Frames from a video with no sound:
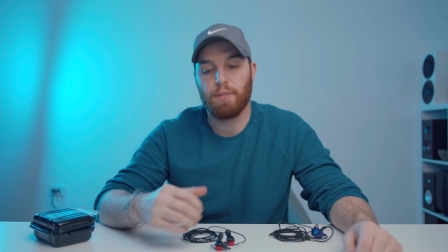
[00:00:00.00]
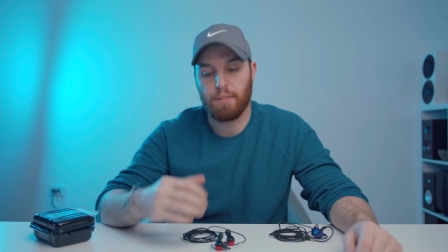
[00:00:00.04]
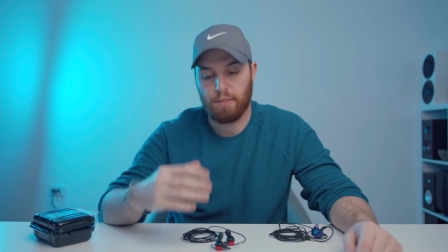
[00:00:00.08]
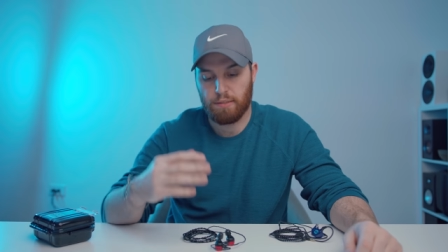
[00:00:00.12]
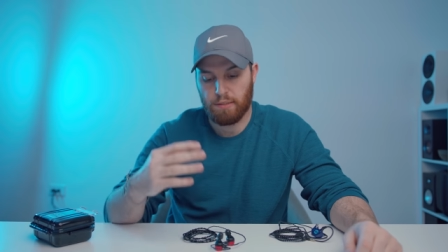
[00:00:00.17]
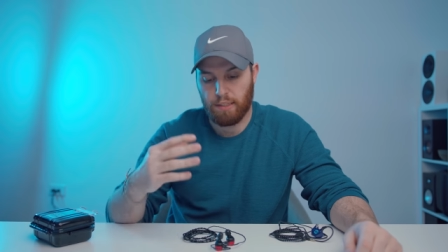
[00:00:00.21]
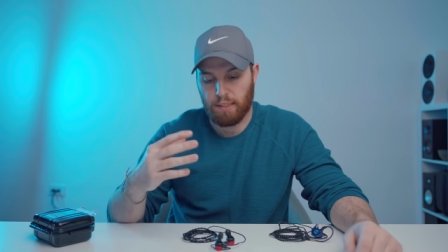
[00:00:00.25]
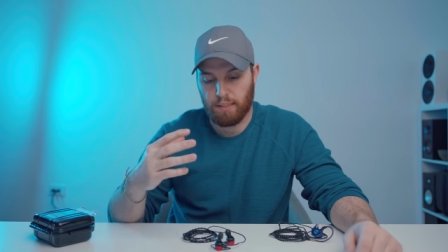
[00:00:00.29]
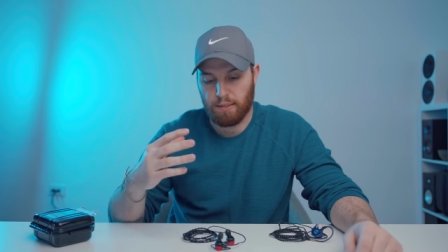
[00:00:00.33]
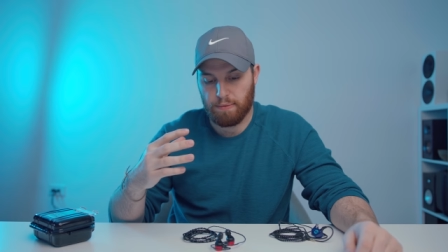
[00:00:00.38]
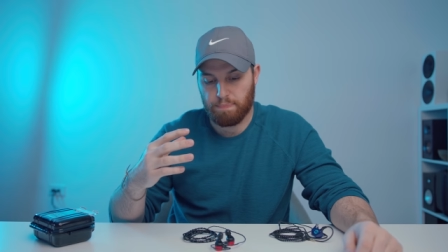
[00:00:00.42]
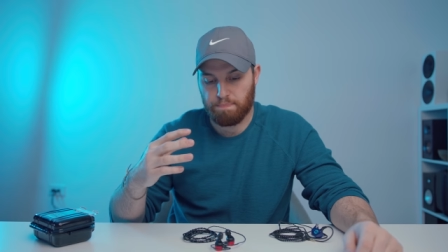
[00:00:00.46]

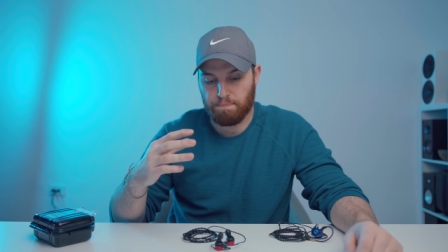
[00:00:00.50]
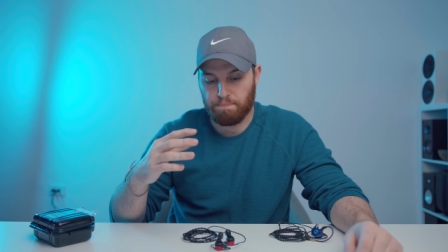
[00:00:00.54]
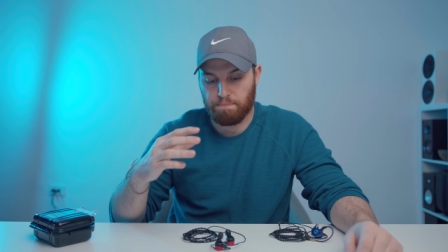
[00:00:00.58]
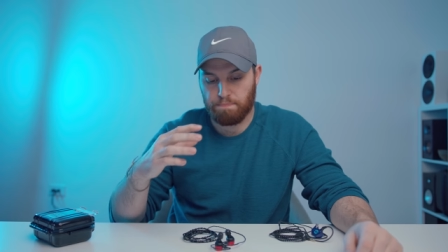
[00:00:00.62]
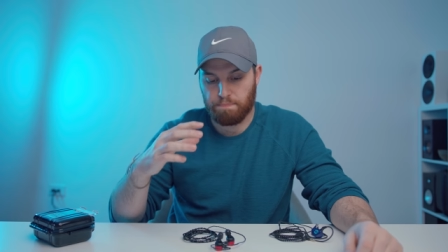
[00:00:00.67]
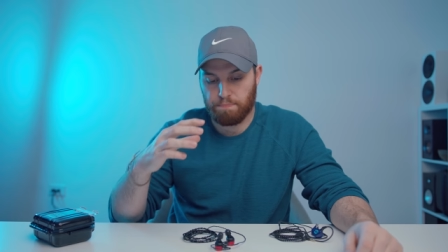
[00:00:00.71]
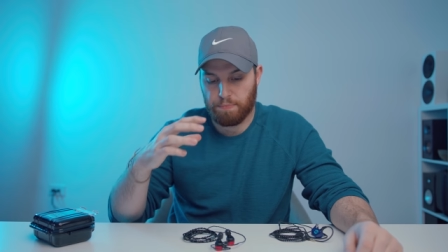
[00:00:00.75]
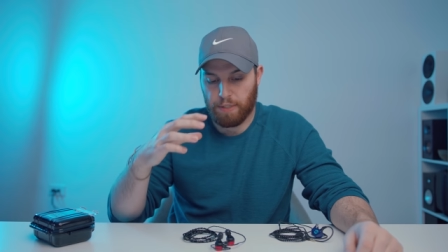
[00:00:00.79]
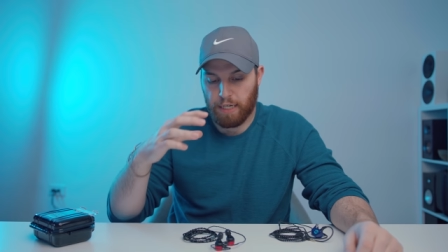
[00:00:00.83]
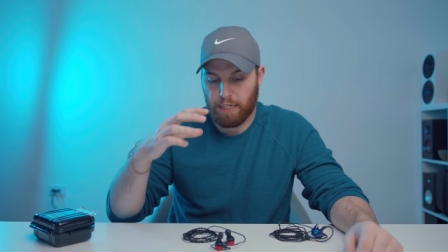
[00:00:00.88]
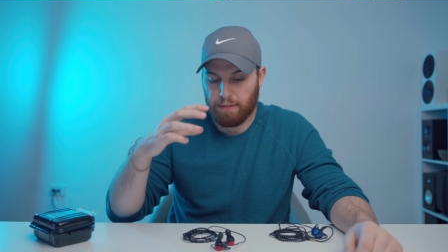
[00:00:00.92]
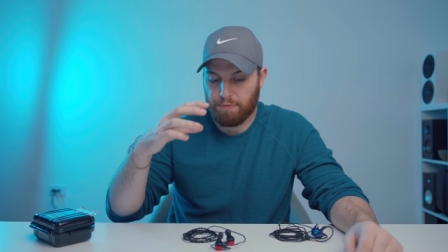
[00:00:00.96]
It's a
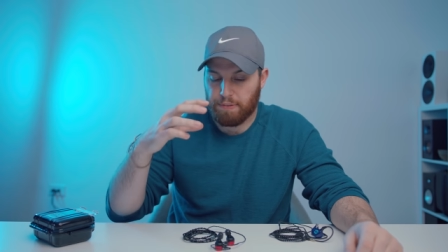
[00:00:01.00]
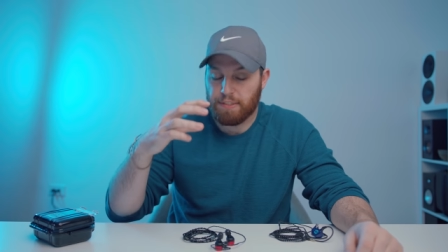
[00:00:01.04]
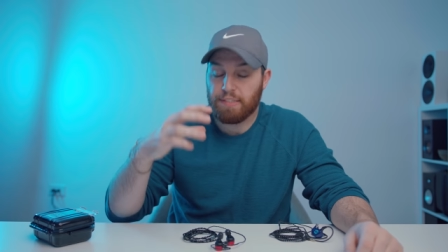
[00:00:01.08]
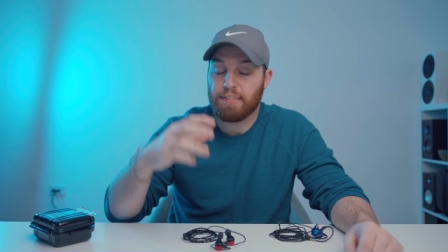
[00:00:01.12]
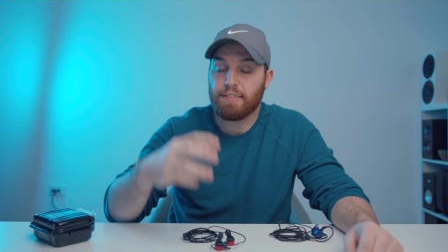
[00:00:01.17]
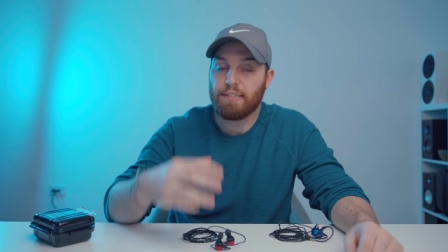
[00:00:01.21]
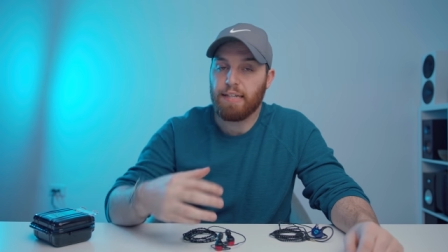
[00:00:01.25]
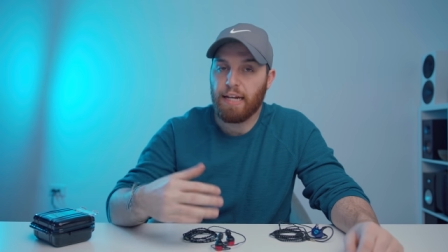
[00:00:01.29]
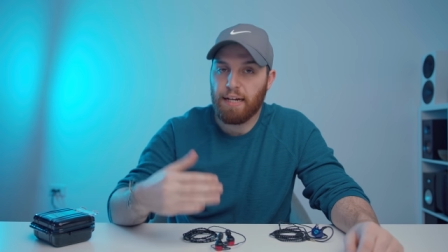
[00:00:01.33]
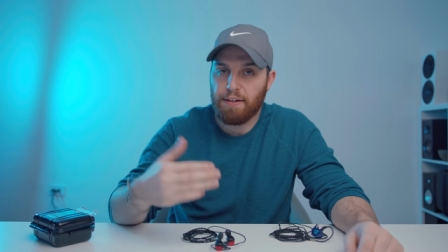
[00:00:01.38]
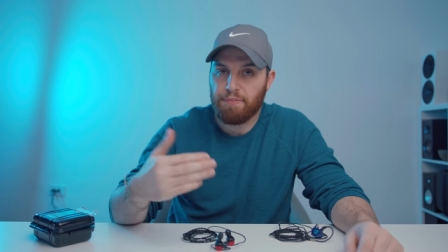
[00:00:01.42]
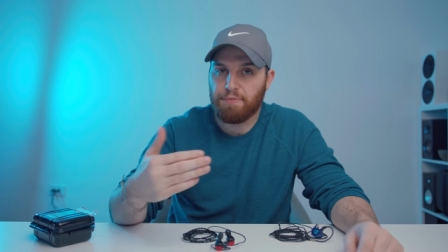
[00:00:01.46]
kind of a
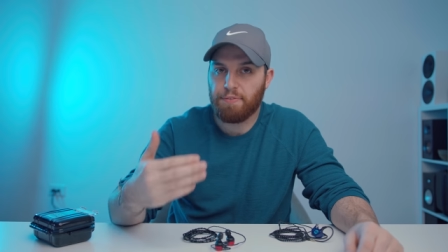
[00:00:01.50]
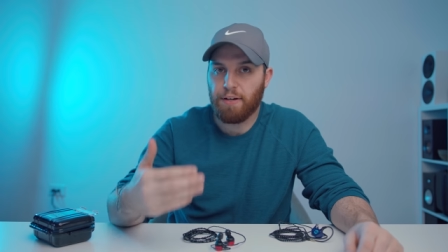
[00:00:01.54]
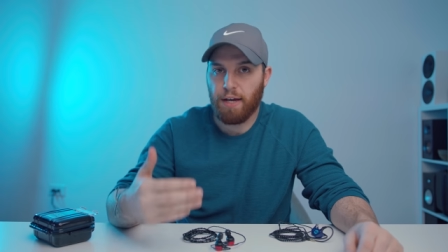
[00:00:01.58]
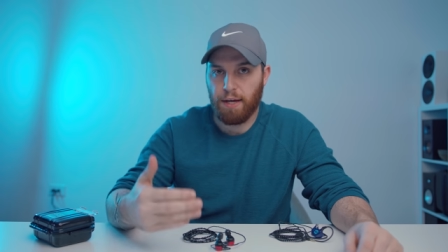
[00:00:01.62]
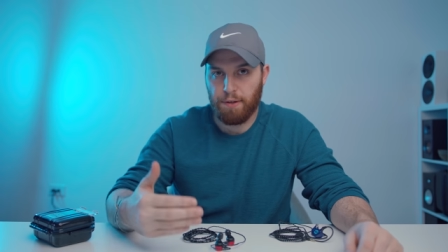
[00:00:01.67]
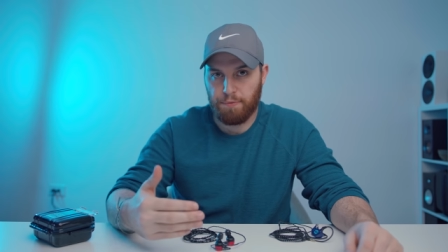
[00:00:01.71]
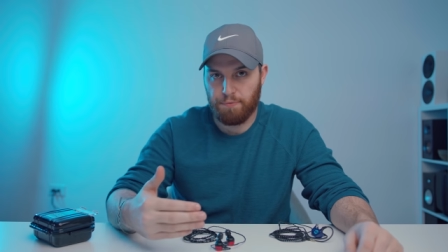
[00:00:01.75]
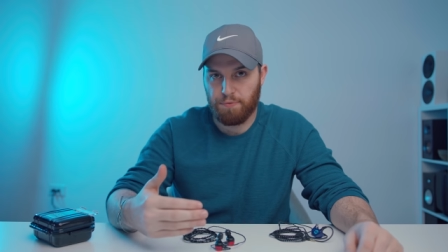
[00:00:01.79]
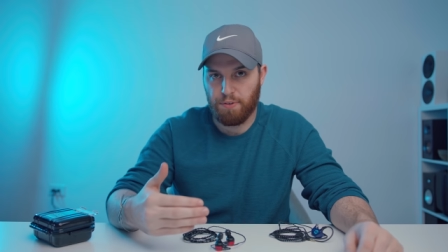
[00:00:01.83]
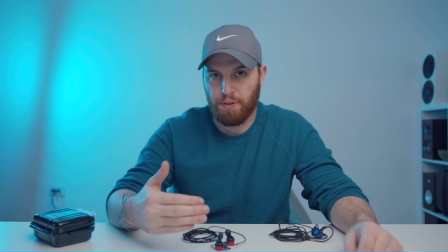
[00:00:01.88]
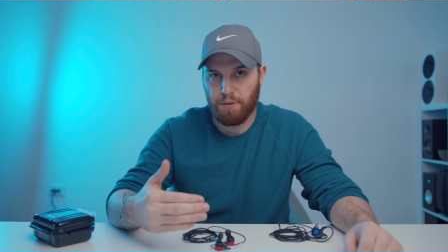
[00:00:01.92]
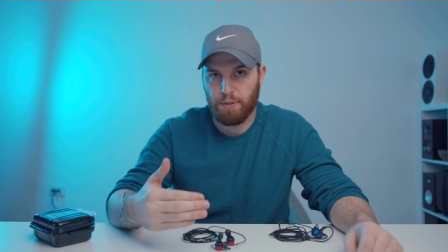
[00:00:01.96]
safe
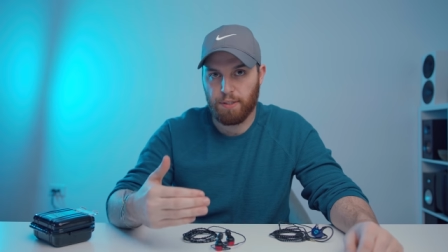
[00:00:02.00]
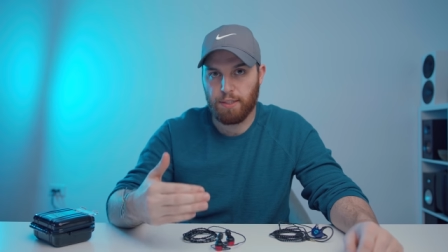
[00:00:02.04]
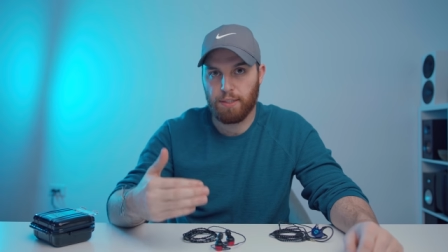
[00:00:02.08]
headphone.